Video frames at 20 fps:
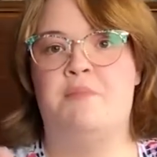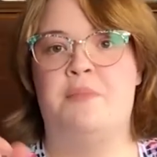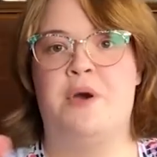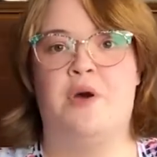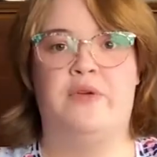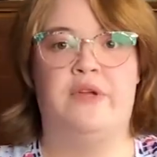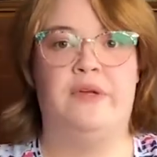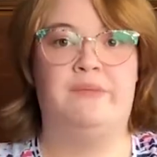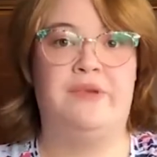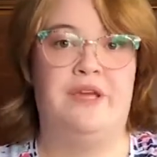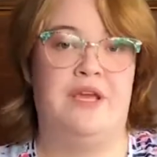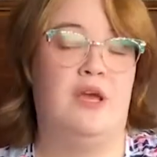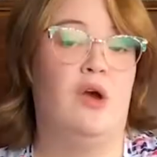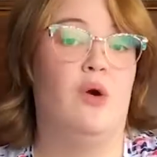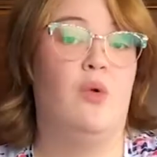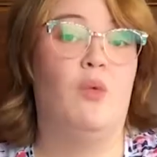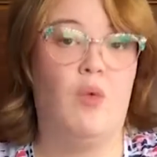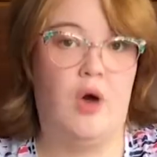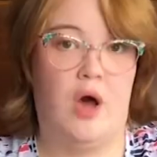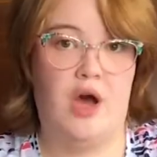about it
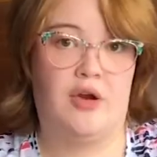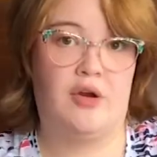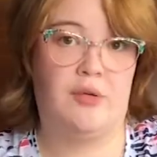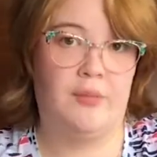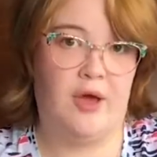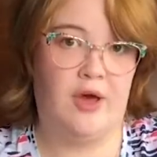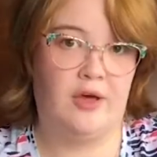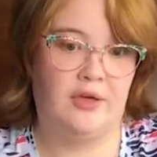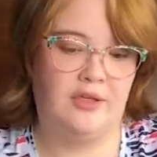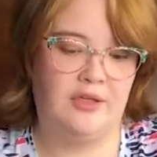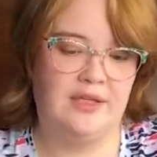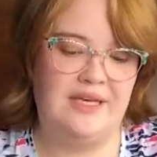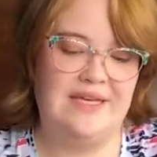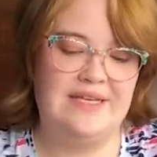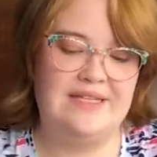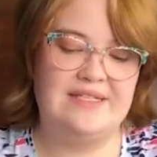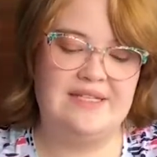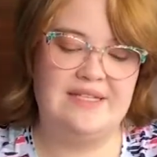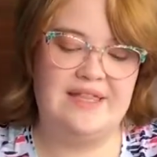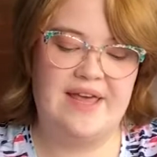being a water bottle
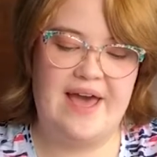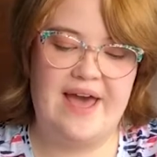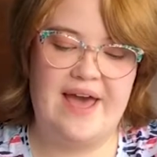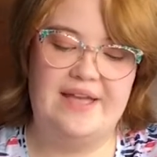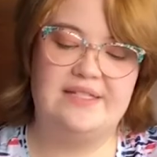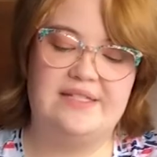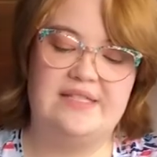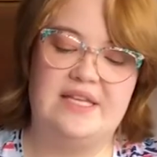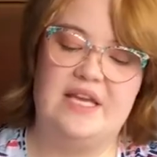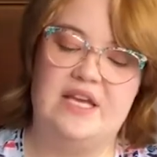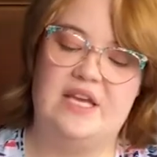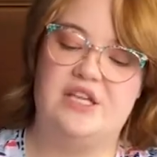is that